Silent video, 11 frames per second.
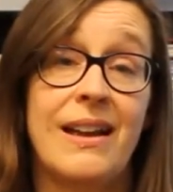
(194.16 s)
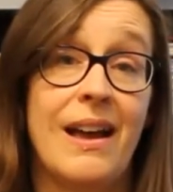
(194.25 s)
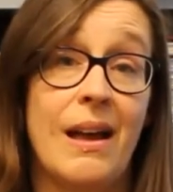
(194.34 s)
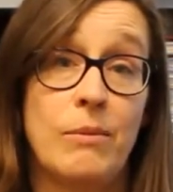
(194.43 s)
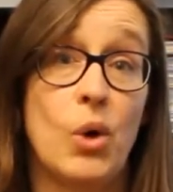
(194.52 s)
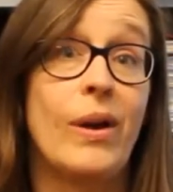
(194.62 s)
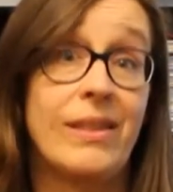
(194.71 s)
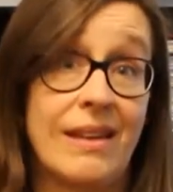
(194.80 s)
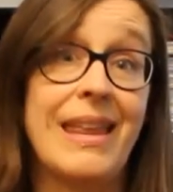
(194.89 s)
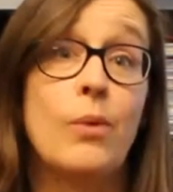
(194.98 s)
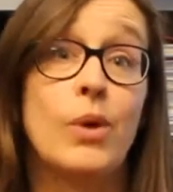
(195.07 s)
knowing
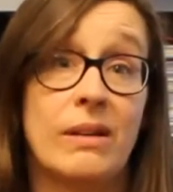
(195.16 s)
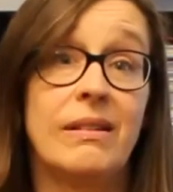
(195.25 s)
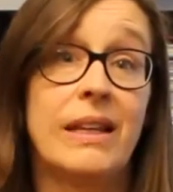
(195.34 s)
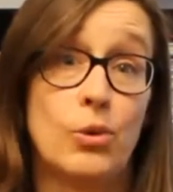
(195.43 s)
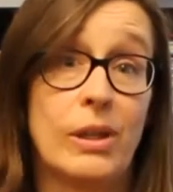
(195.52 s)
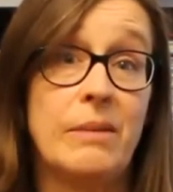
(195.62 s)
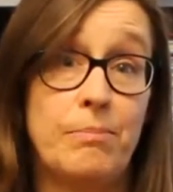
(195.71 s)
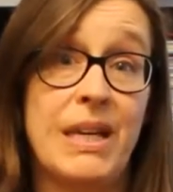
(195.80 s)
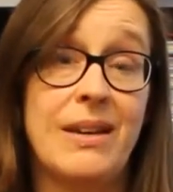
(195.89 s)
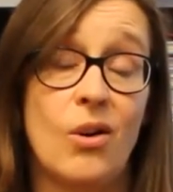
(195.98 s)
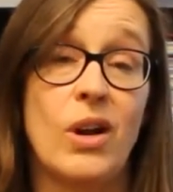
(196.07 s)
that they would literally
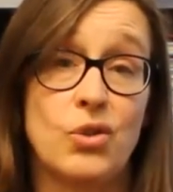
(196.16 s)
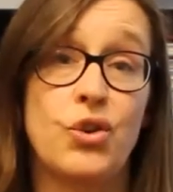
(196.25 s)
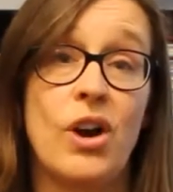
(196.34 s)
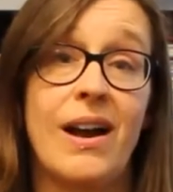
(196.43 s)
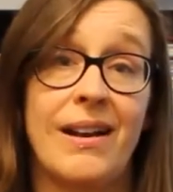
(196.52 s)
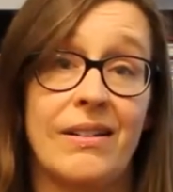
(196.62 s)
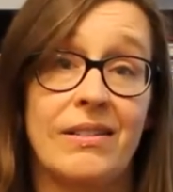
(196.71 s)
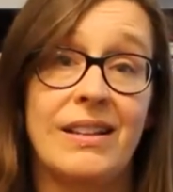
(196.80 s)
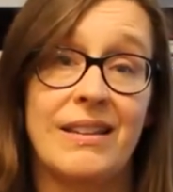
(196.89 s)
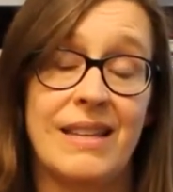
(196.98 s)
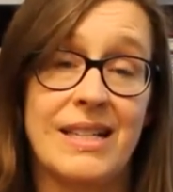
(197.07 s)
be on
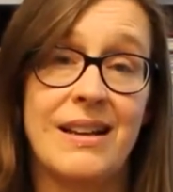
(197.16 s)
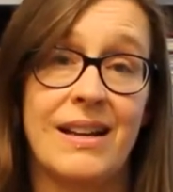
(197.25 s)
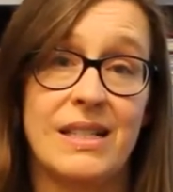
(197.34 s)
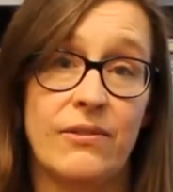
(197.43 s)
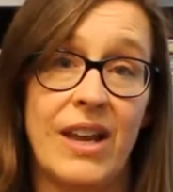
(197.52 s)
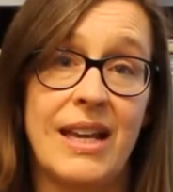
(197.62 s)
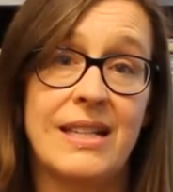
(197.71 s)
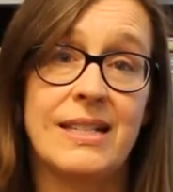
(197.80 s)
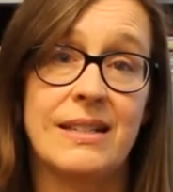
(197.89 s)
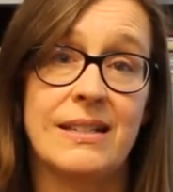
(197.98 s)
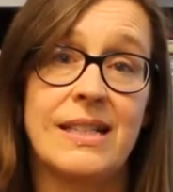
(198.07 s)
trial in these kinds of
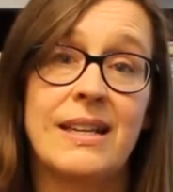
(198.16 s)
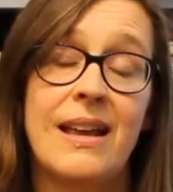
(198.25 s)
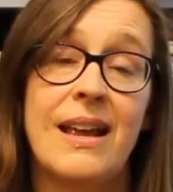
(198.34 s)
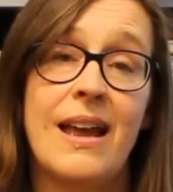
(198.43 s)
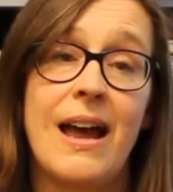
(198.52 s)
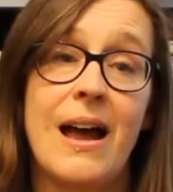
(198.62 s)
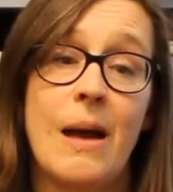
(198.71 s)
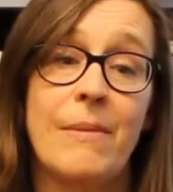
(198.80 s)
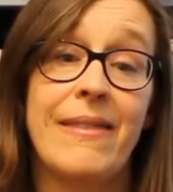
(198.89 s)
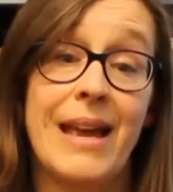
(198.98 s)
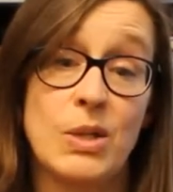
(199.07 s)
cases,
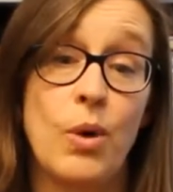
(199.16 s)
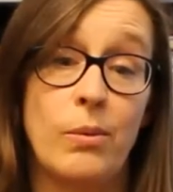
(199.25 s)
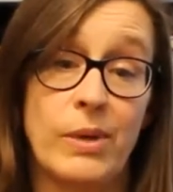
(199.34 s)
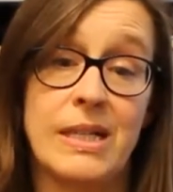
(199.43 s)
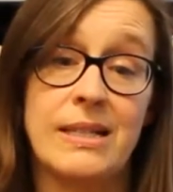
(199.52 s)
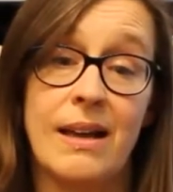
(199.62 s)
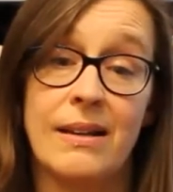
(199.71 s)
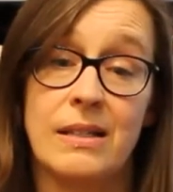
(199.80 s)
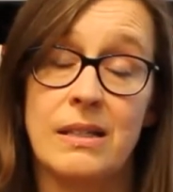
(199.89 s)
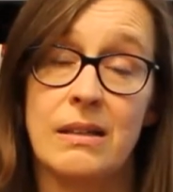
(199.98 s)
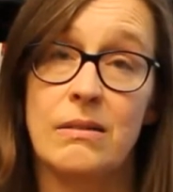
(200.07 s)
and that's why we
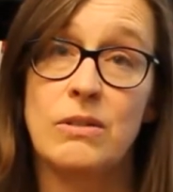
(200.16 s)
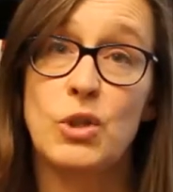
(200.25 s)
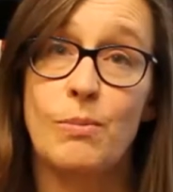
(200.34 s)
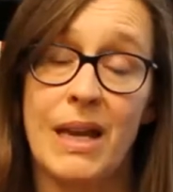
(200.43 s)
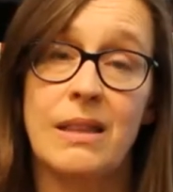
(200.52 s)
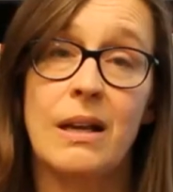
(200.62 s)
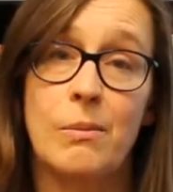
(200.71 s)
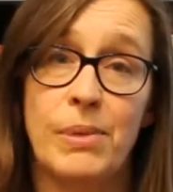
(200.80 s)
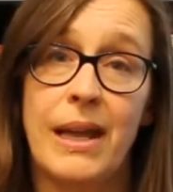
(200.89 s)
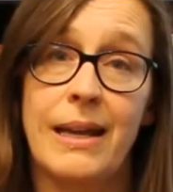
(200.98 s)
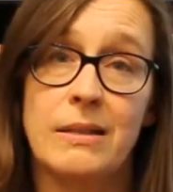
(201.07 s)
decided to make the
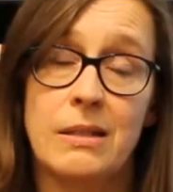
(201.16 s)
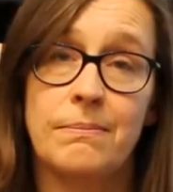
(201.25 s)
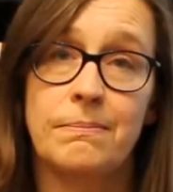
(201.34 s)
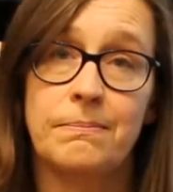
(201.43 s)
complaint.